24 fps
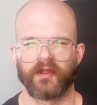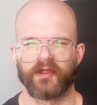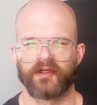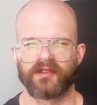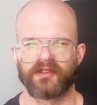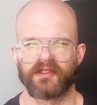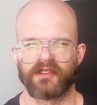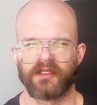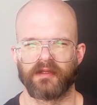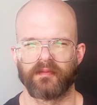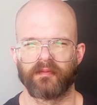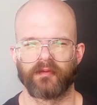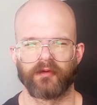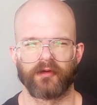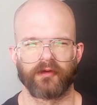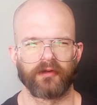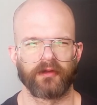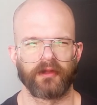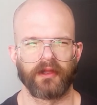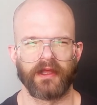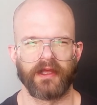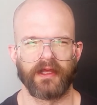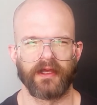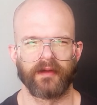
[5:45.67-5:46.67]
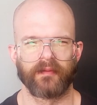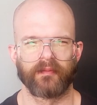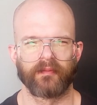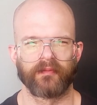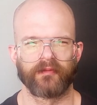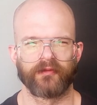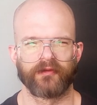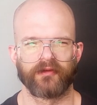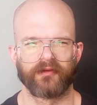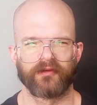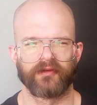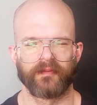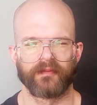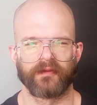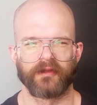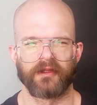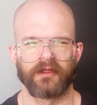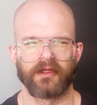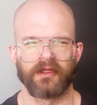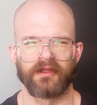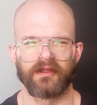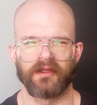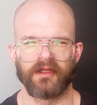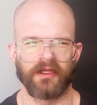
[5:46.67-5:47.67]
sheep or lambs or something
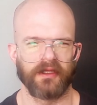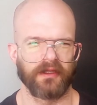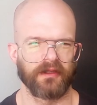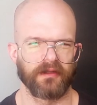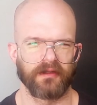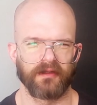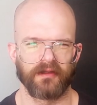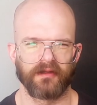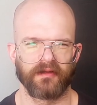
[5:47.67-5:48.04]
like that.